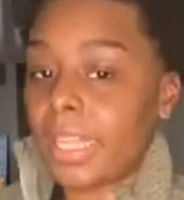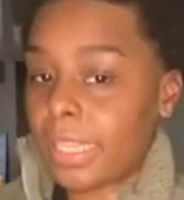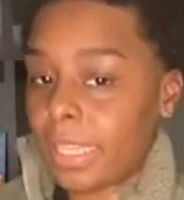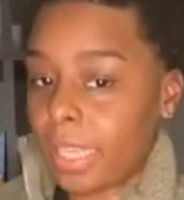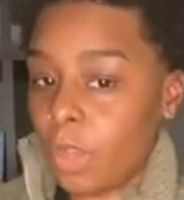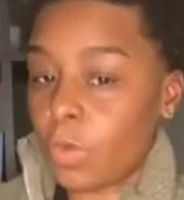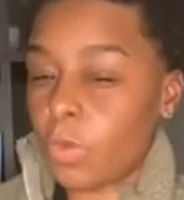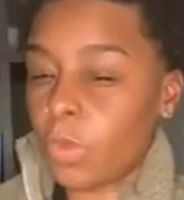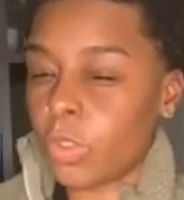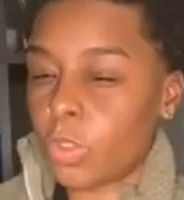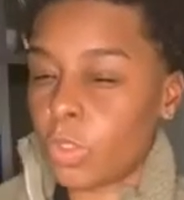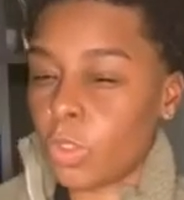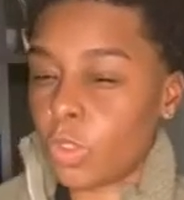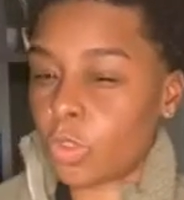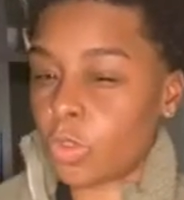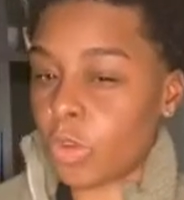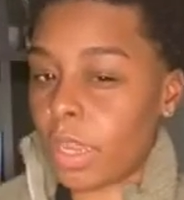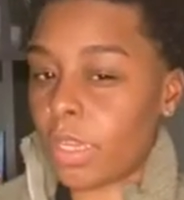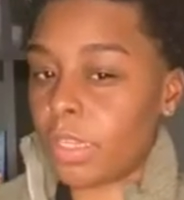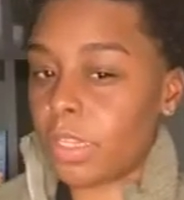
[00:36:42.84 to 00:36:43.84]
get what you're
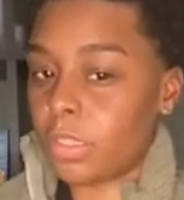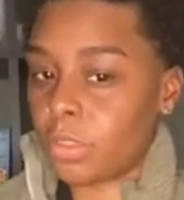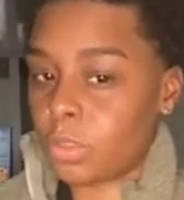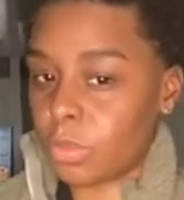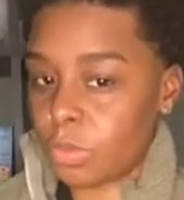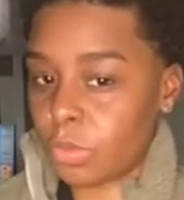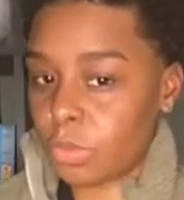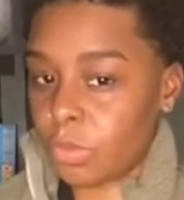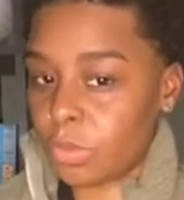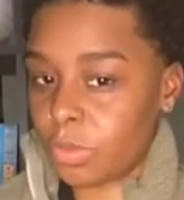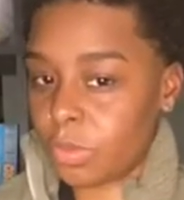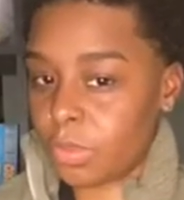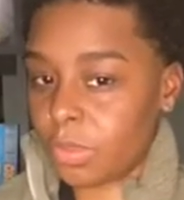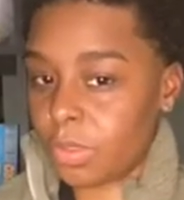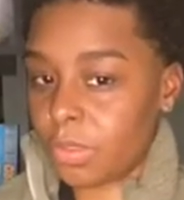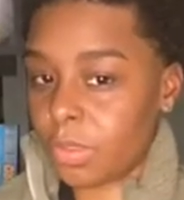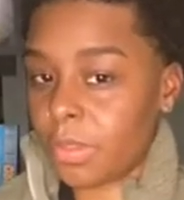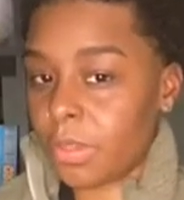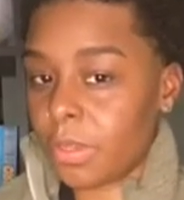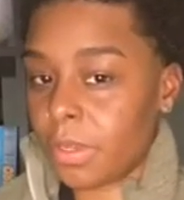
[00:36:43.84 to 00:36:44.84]
trying to do,
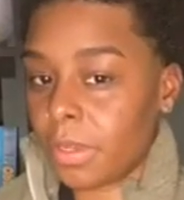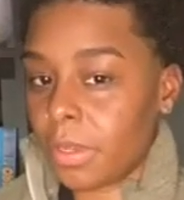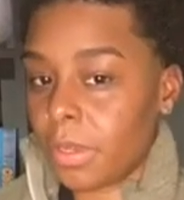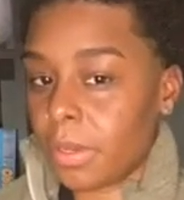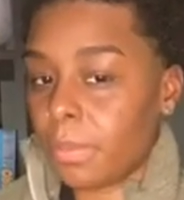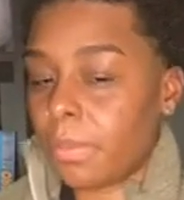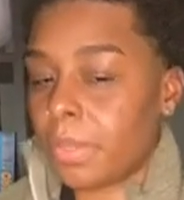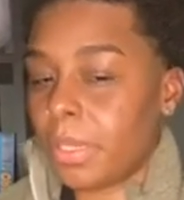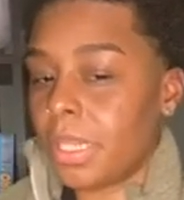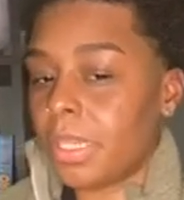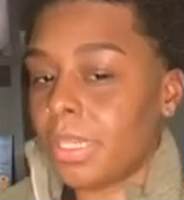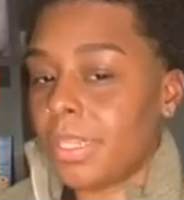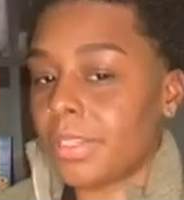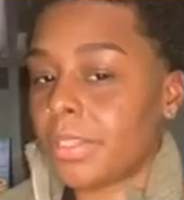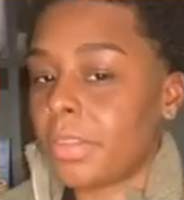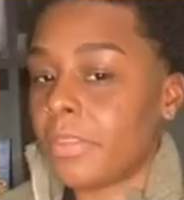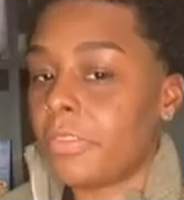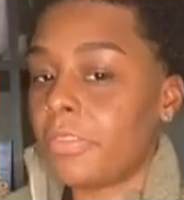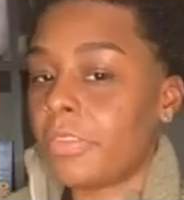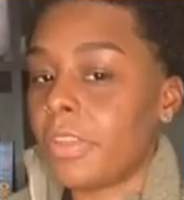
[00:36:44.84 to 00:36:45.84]
but it
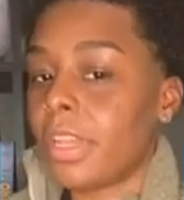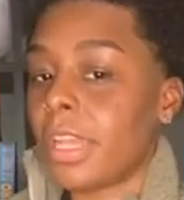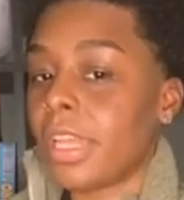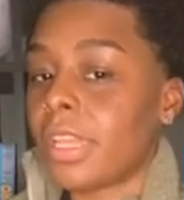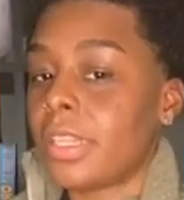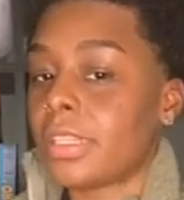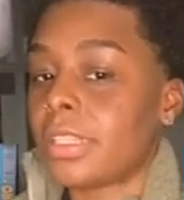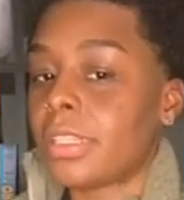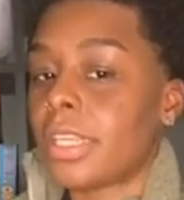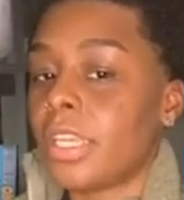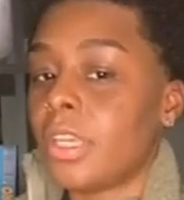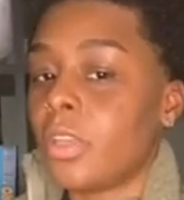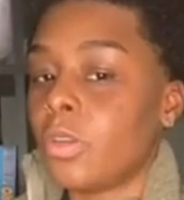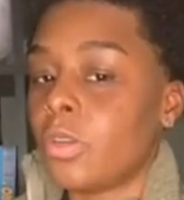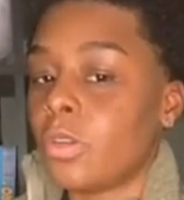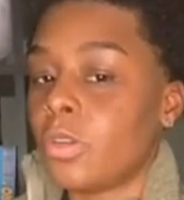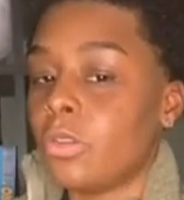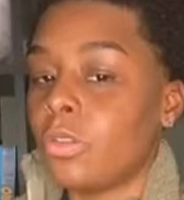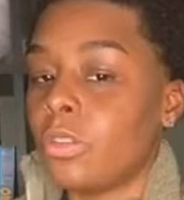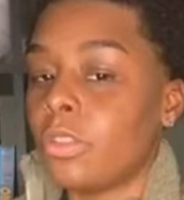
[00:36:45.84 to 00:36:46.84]
doesn't feel like it's
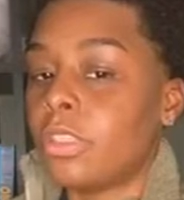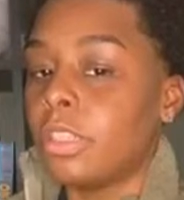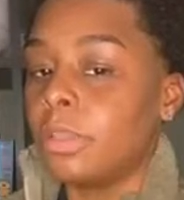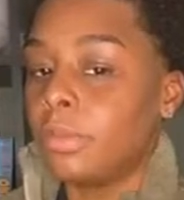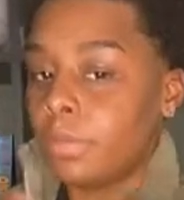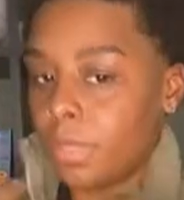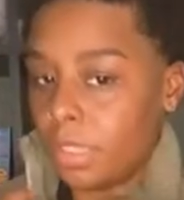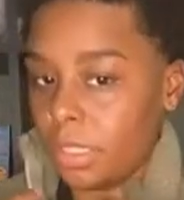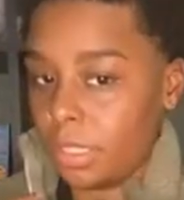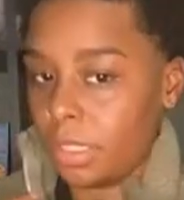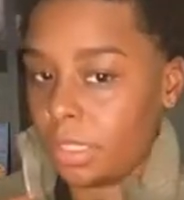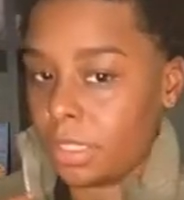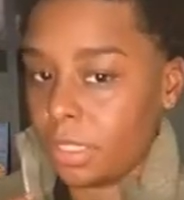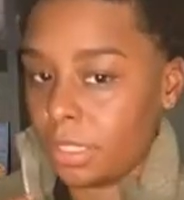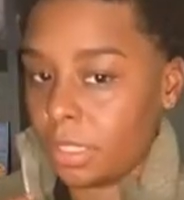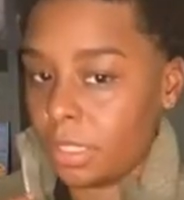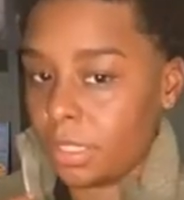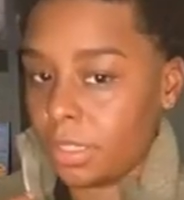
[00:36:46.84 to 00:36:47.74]
catered to me.